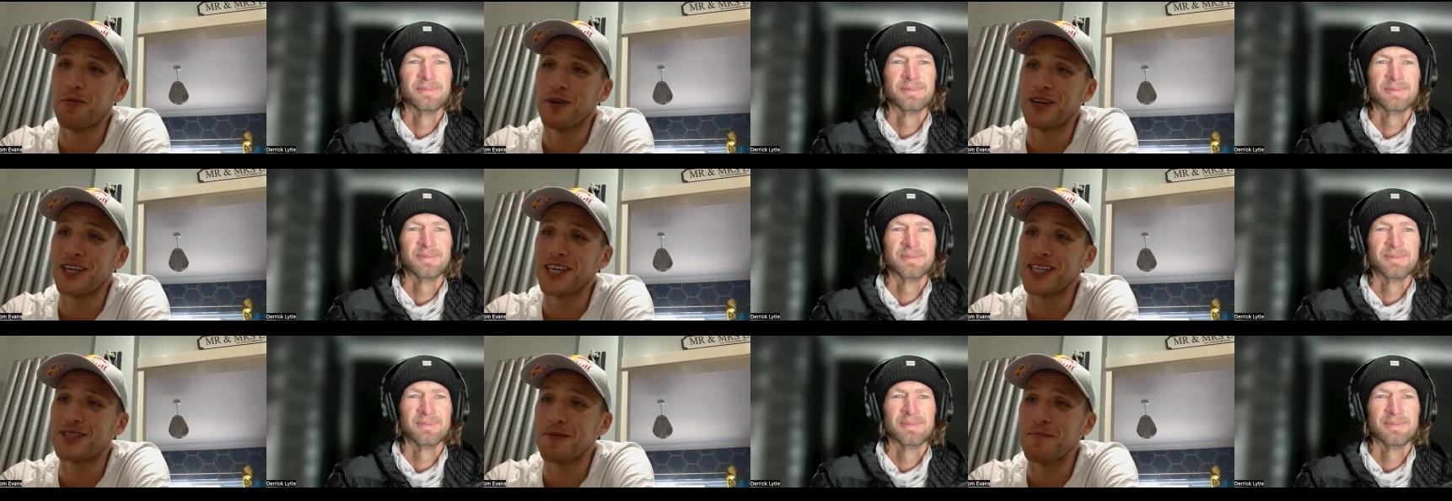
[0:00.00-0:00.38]

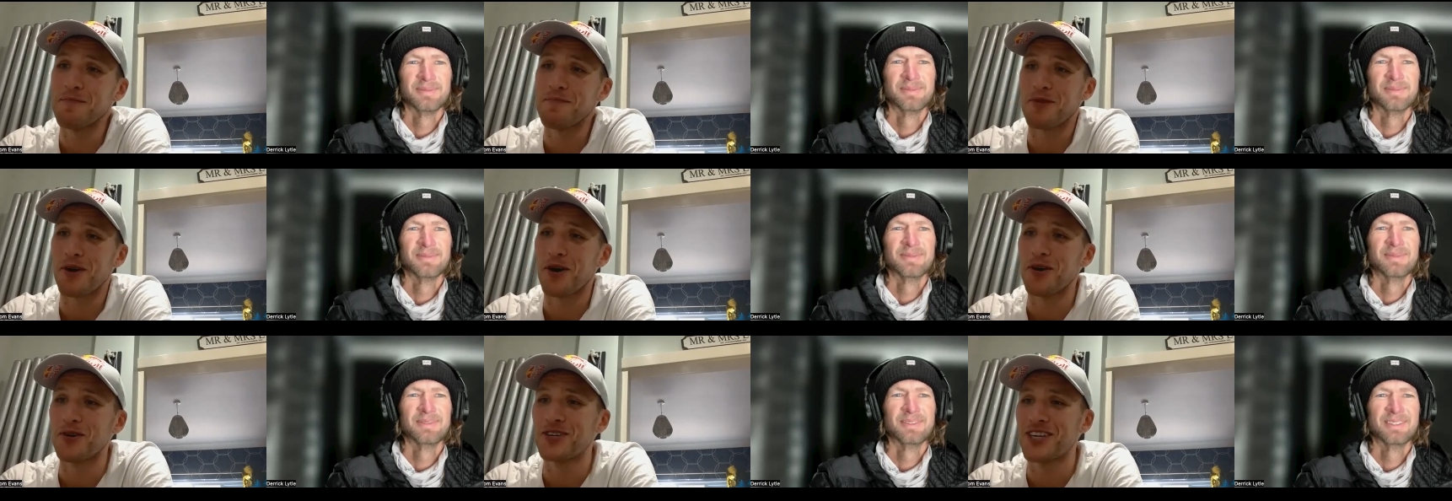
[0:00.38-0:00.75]
Speaker 1: what isn't
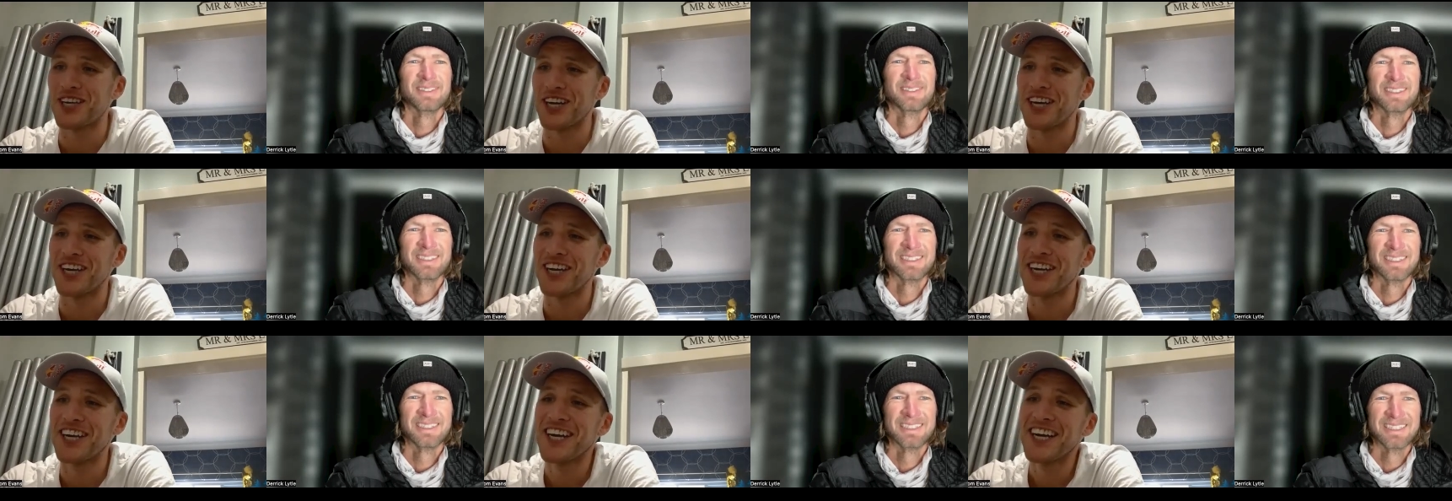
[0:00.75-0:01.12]

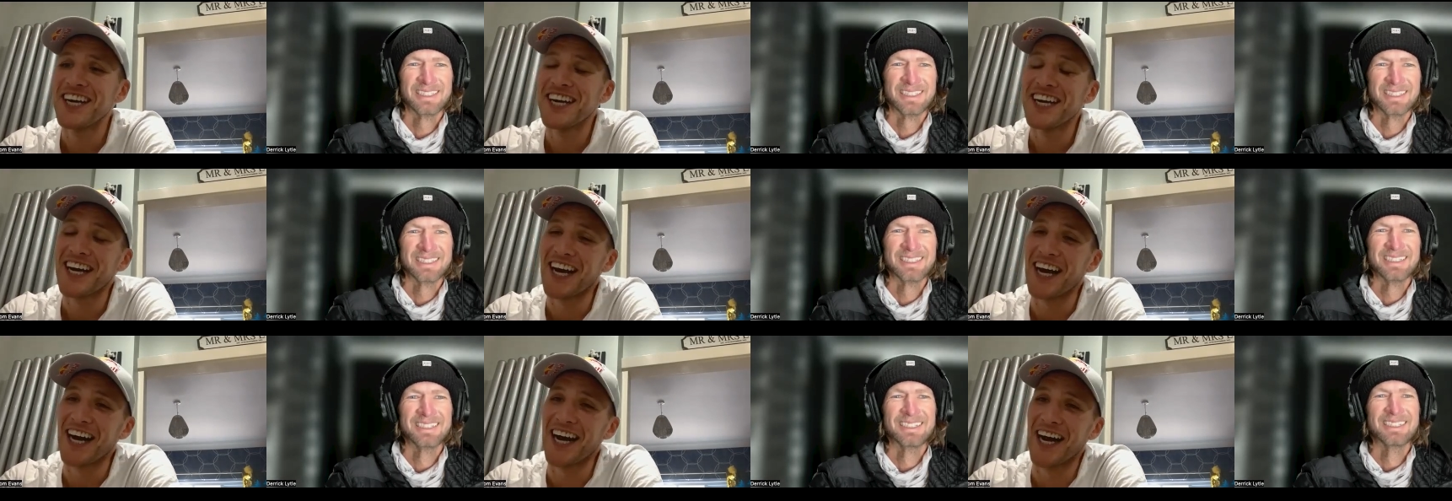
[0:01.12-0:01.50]
broken.
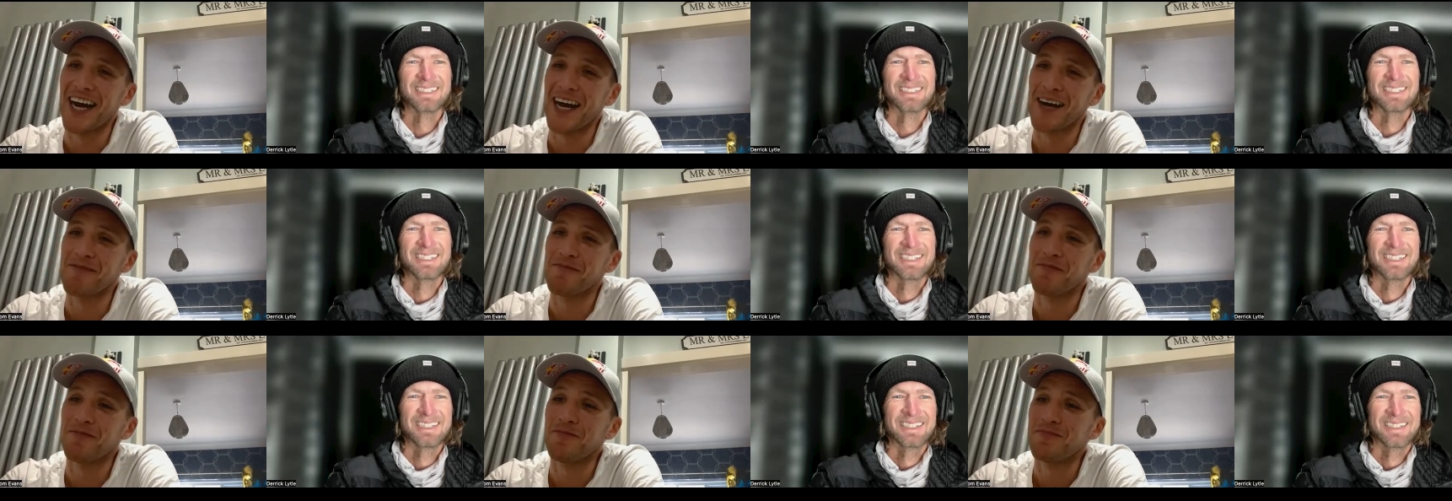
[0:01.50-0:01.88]

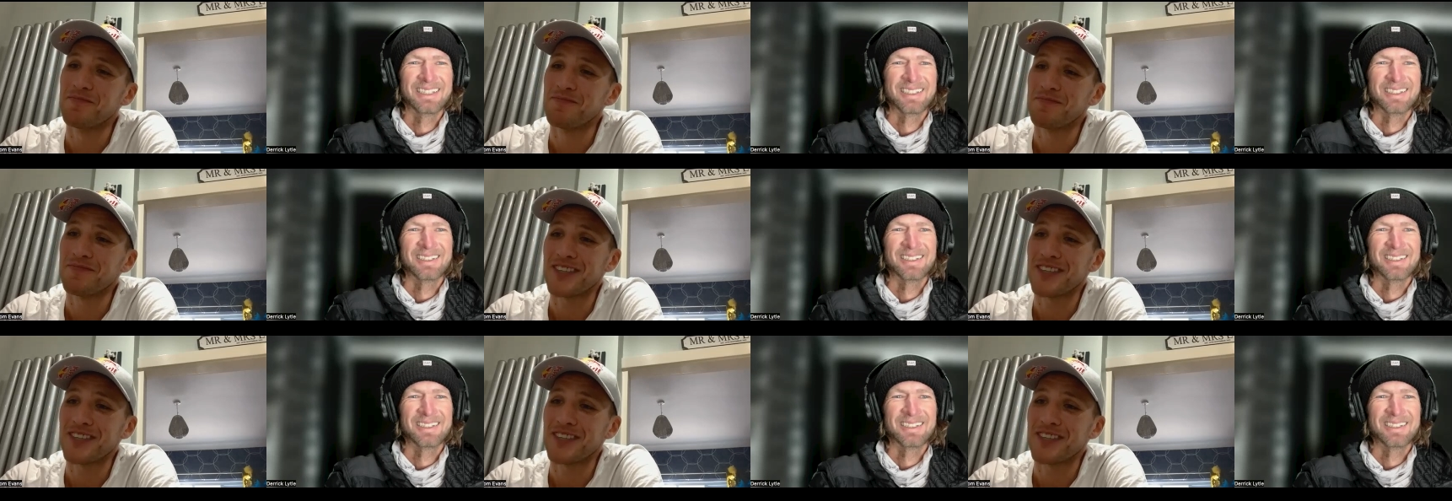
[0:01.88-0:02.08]
Um,